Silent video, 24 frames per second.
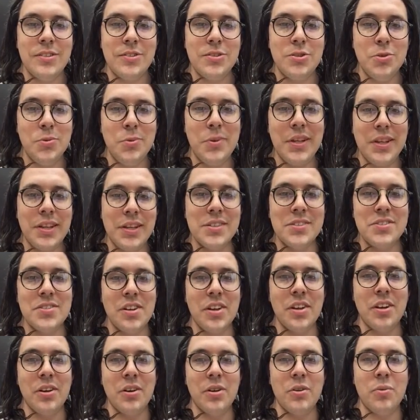2 weekends
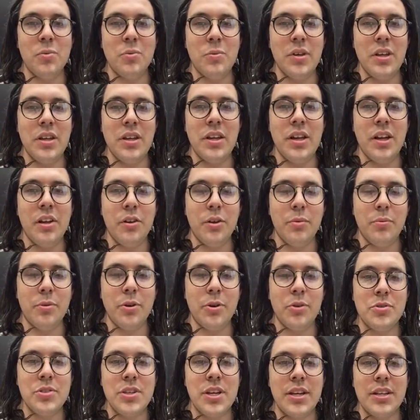ago. We held a
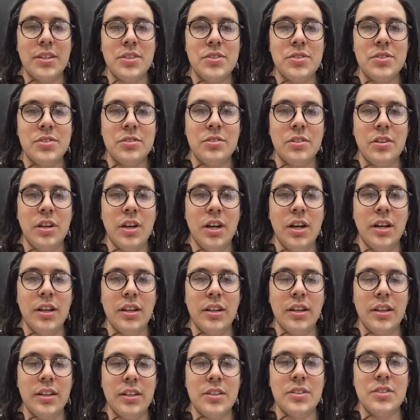protest
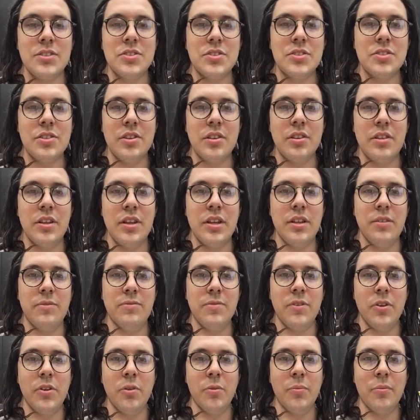against the
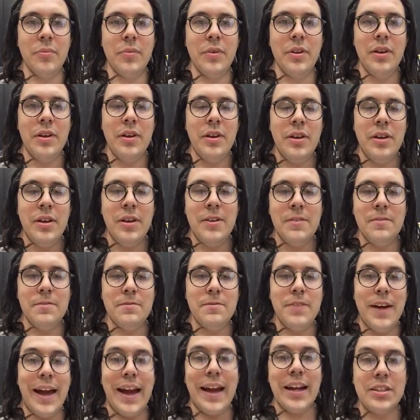film
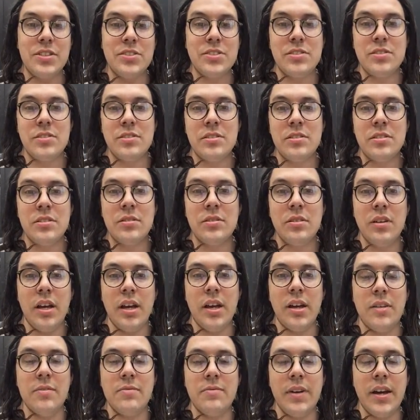Vaxxed.
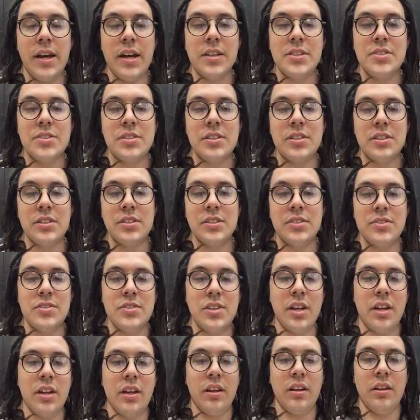And Vaxxed
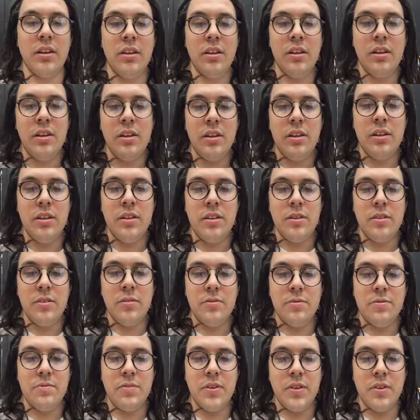is a
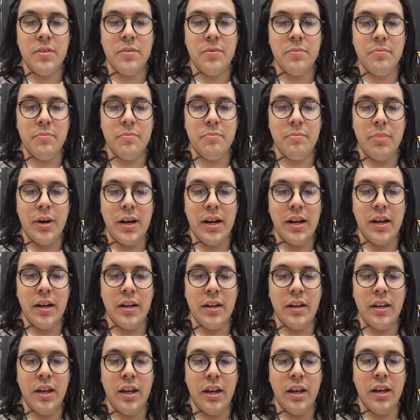film by
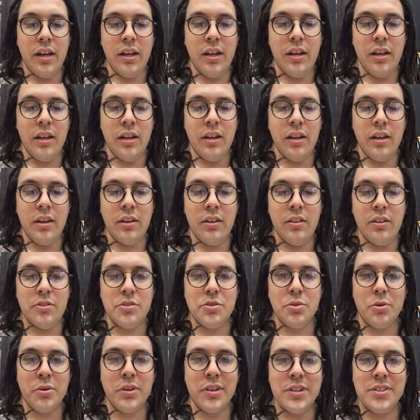a
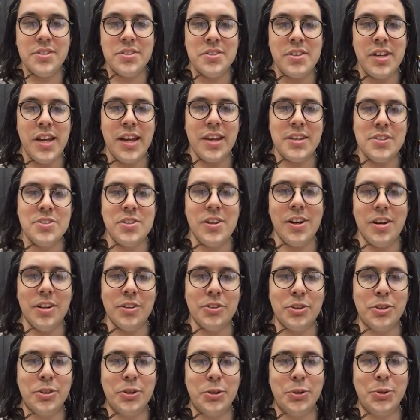notorious
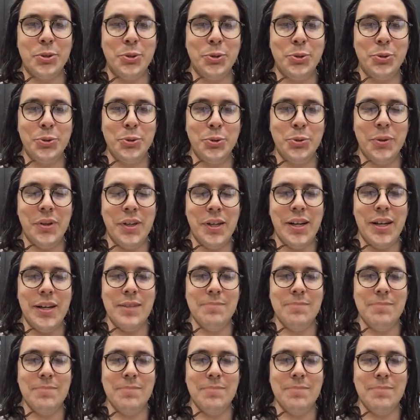ex-doctor who